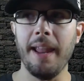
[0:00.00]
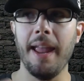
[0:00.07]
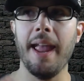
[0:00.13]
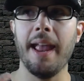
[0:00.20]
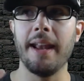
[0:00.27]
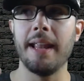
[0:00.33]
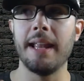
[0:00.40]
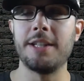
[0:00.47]

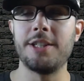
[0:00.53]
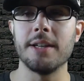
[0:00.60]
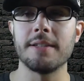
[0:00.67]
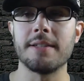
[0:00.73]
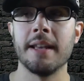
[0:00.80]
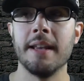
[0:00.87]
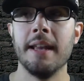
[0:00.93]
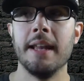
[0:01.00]
And it's
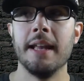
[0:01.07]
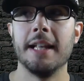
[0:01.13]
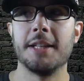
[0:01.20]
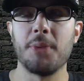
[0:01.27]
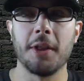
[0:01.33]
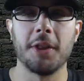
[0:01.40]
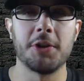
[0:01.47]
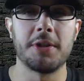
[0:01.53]

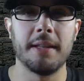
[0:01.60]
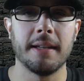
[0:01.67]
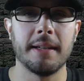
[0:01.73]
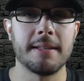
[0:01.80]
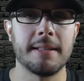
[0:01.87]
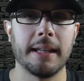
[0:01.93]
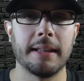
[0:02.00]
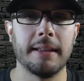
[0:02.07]
one of those
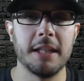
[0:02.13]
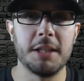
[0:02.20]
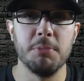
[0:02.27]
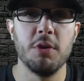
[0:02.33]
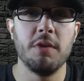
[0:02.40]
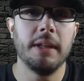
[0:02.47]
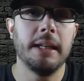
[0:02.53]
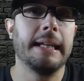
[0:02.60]
things that, like, this
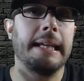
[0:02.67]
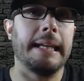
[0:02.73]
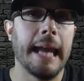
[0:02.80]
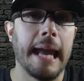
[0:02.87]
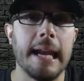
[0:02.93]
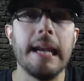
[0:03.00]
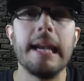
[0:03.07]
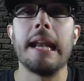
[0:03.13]
movie
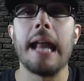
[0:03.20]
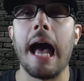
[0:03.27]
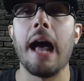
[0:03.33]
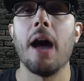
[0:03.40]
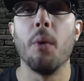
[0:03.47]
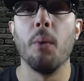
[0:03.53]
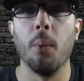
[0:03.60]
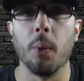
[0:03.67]

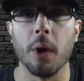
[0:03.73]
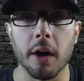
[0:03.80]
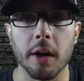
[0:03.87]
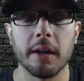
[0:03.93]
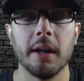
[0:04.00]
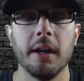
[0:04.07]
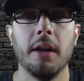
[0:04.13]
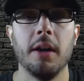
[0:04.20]
cannot
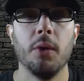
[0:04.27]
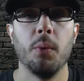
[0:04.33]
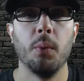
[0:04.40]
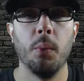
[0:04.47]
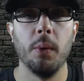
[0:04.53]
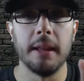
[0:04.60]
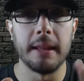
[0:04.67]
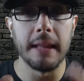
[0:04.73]
work
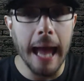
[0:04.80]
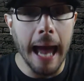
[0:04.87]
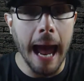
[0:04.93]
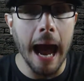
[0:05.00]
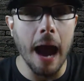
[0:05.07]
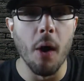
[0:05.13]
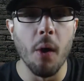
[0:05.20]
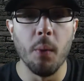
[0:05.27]

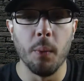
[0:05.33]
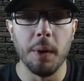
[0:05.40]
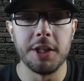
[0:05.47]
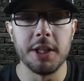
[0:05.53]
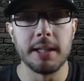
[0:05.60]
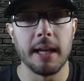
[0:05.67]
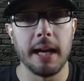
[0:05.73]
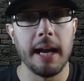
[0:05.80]
without
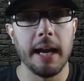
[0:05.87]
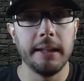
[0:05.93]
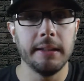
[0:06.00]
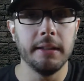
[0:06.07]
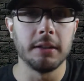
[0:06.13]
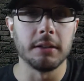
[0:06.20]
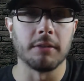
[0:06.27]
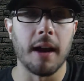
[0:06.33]
Wichita and
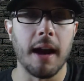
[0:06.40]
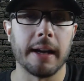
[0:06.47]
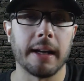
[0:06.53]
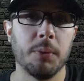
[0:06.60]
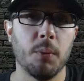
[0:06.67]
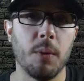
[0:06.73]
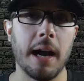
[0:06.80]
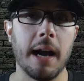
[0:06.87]
Little Rock.
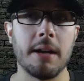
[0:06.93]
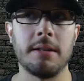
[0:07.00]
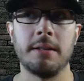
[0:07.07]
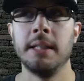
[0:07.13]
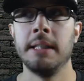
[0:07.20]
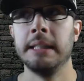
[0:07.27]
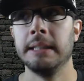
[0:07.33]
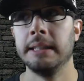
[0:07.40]
And
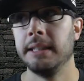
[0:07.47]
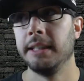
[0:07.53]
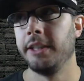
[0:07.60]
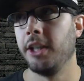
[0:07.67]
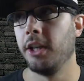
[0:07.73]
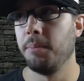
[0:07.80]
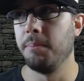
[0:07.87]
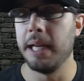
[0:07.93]
while
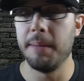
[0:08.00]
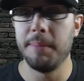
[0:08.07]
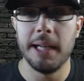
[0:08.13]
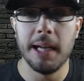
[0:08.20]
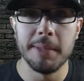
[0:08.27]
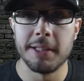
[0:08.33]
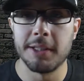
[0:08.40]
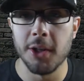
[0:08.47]
maybe
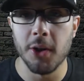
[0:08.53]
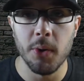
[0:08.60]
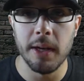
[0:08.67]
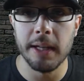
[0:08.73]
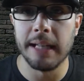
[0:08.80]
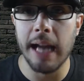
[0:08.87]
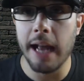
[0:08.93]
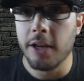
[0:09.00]
Emma Stone
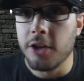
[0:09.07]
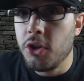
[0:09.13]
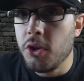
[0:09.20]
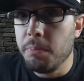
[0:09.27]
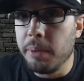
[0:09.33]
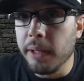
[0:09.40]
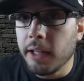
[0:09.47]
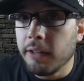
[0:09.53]
had gotten too
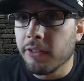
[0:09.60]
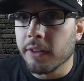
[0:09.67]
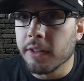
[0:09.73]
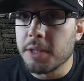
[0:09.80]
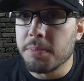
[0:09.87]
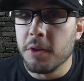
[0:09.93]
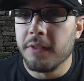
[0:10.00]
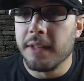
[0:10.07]
big for
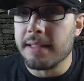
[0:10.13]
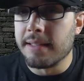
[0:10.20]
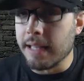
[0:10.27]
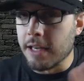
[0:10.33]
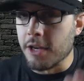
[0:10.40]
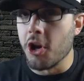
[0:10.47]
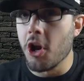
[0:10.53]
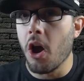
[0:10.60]
this movie and
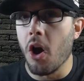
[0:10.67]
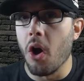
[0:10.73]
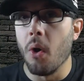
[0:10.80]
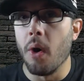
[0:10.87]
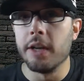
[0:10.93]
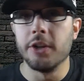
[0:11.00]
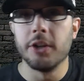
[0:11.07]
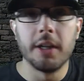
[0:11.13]
said
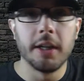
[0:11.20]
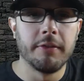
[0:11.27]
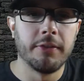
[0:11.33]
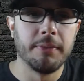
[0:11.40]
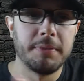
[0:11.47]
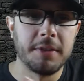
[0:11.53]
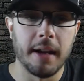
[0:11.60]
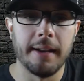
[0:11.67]
no, and you could
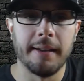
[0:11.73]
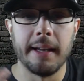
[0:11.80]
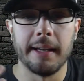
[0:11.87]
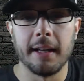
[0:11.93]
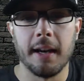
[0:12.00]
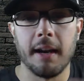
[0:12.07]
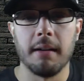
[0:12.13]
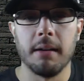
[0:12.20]
have done all
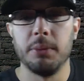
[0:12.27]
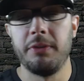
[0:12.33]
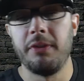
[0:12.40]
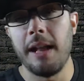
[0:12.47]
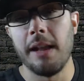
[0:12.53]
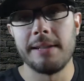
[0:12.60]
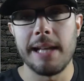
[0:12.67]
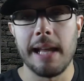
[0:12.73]
right, we'll
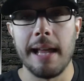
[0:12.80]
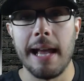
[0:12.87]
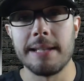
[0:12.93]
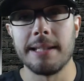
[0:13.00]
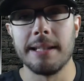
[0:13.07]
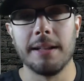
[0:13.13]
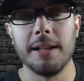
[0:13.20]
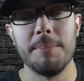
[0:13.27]
follow
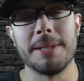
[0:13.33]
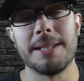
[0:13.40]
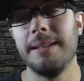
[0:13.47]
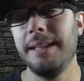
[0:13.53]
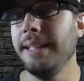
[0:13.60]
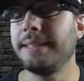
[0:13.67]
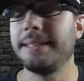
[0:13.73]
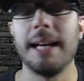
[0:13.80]
Tallahassee and Columbus.
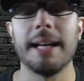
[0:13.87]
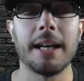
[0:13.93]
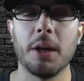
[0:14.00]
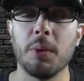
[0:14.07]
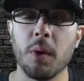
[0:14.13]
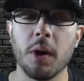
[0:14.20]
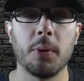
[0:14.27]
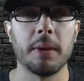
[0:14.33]
It's not going
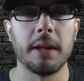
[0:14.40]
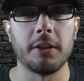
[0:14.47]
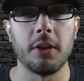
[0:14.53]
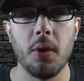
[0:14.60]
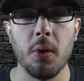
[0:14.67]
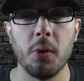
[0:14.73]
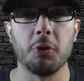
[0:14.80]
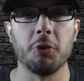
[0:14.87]
to work without the
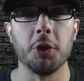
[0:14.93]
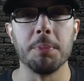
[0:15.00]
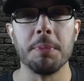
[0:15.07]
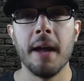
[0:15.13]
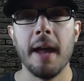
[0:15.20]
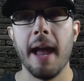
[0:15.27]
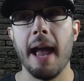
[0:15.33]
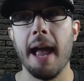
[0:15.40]
whole group.
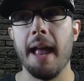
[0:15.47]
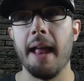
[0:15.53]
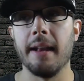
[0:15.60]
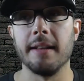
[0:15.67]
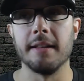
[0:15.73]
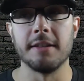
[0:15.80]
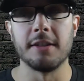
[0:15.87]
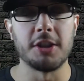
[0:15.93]

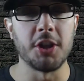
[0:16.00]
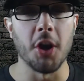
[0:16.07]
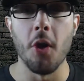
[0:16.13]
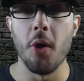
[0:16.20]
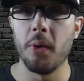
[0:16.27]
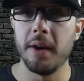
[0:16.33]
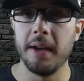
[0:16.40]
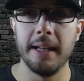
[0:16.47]
And
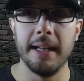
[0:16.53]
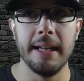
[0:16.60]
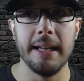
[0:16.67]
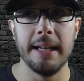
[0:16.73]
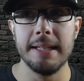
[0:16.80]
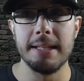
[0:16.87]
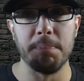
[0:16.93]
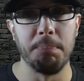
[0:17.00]
Stone
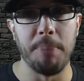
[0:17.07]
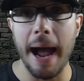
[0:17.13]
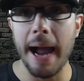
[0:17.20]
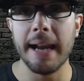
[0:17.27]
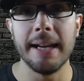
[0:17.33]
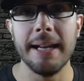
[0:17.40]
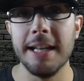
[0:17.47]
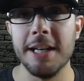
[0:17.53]
is
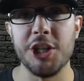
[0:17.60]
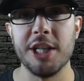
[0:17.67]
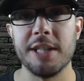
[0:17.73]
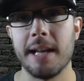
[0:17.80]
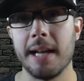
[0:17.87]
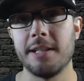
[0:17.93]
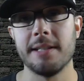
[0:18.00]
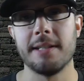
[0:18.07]
buying in. She's
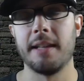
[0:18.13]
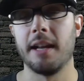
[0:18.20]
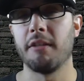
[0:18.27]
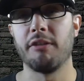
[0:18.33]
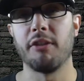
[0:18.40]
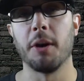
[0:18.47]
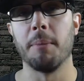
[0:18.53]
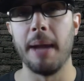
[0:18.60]
not just there
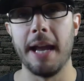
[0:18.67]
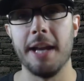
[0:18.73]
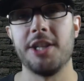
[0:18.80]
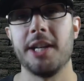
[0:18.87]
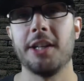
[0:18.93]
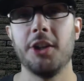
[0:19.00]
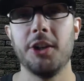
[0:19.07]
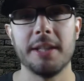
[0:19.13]
for a
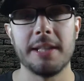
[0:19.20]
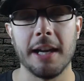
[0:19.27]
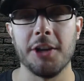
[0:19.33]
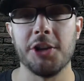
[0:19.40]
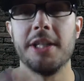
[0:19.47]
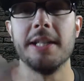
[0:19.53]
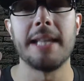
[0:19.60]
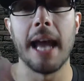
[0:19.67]
paycheck. You can tell
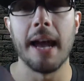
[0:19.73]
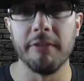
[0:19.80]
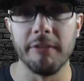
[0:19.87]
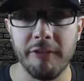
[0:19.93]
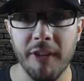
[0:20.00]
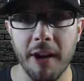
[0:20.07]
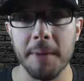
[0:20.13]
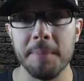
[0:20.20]
she's having
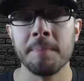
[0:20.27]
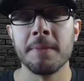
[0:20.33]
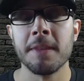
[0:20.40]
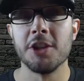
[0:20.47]
fun.